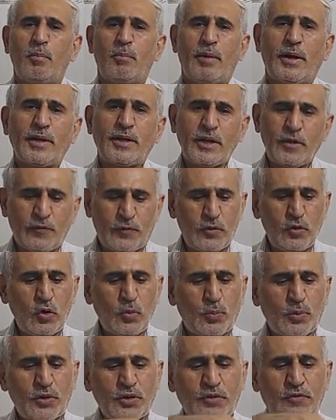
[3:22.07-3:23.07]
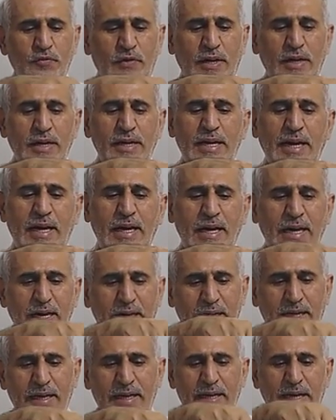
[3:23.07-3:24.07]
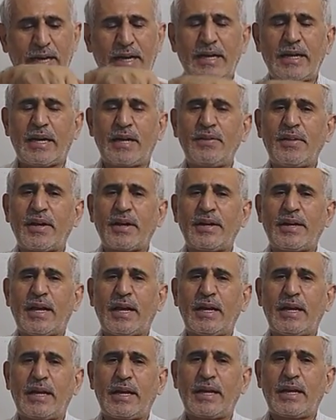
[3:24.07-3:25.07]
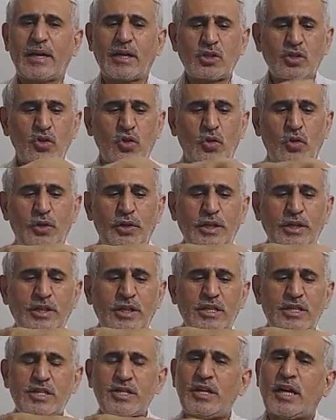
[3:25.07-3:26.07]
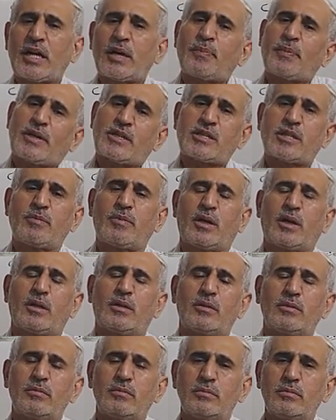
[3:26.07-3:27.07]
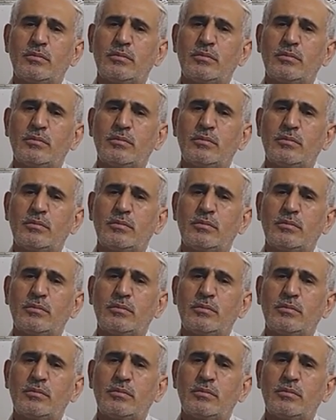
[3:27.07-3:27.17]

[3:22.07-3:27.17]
But if you put one nail here and other nail here, so rotation is not possible.